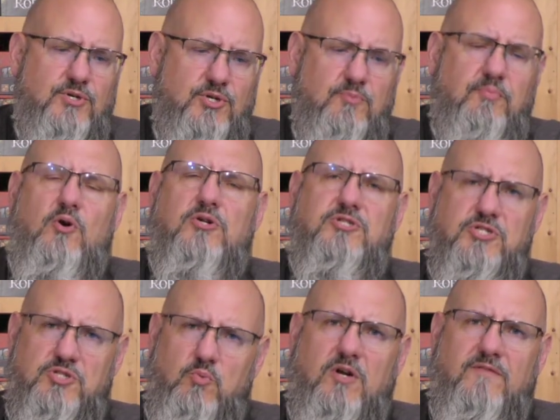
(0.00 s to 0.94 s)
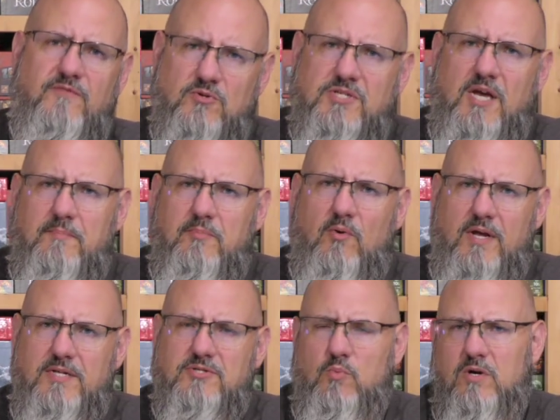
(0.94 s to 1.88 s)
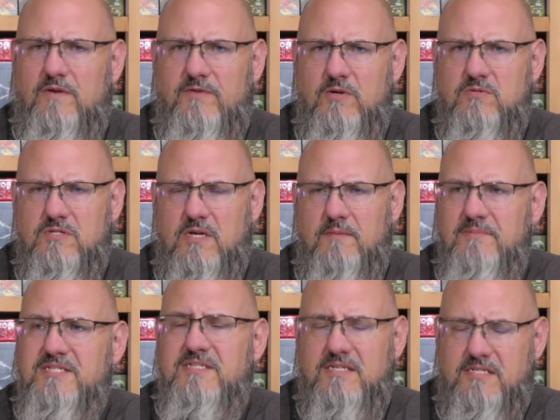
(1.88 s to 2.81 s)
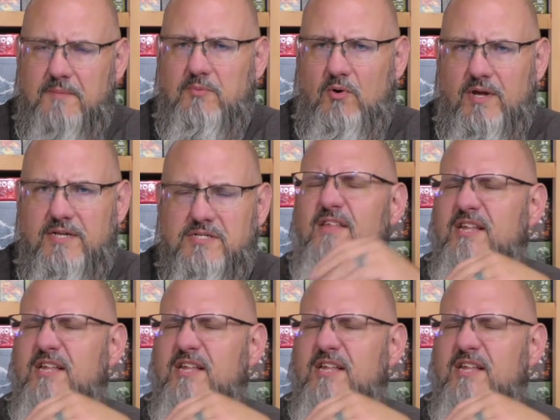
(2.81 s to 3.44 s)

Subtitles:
you purchase one of those upgrades, one of those Mystics upgrades.